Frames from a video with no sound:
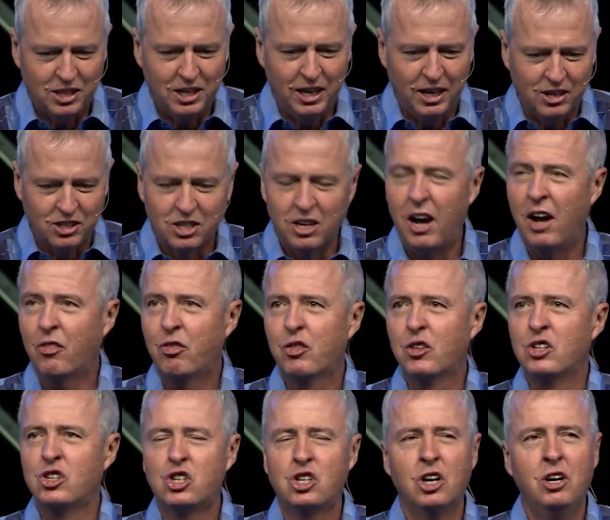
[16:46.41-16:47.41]
He is not
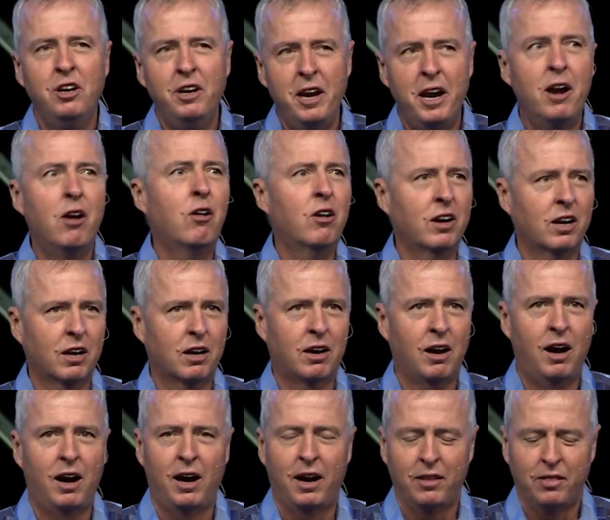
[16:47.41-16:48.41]
the generic
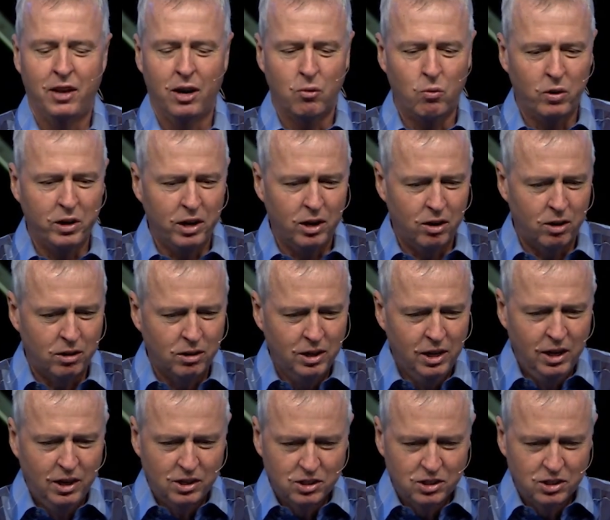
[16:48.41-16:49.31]
God that we hear